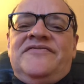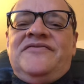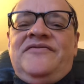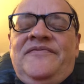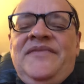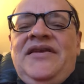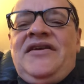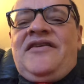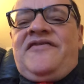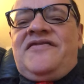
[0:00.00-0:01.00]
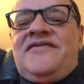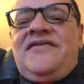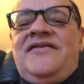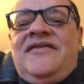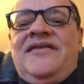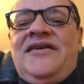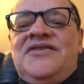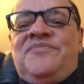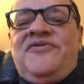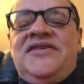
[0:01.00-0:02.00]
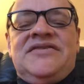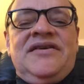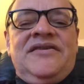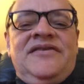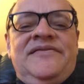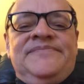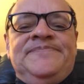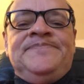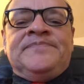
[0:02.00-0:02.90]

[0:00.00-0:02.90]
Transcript: So if you see the lines pretty set in,